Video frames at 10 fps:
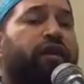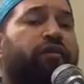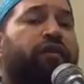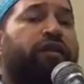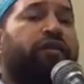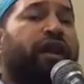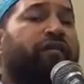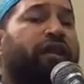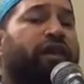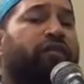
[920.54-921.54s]
They did
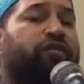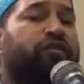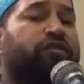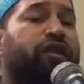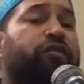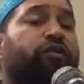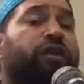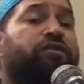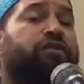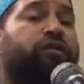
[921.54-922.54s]
not take into
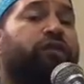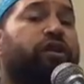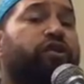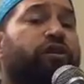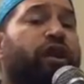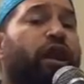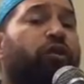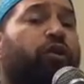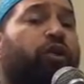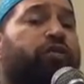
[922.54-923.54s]
consideration how
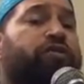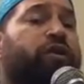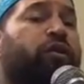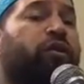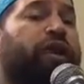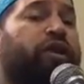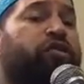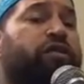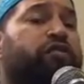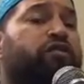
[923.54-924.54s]
close their
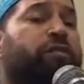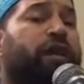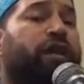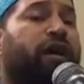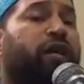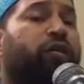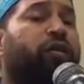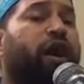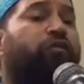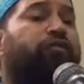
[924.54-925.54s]
location is to Mecca or
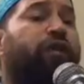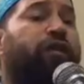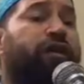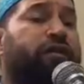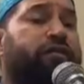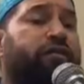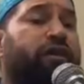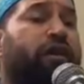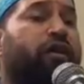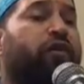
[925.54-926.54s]
how far it is.
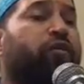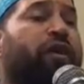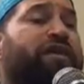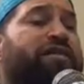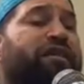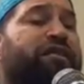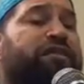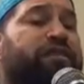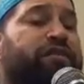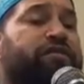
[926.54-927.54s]
What is the
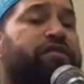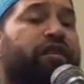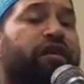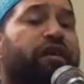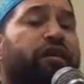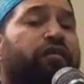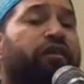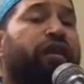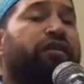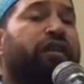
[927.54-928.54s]
distance?
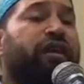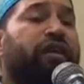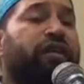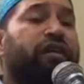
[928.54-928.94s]
Nothing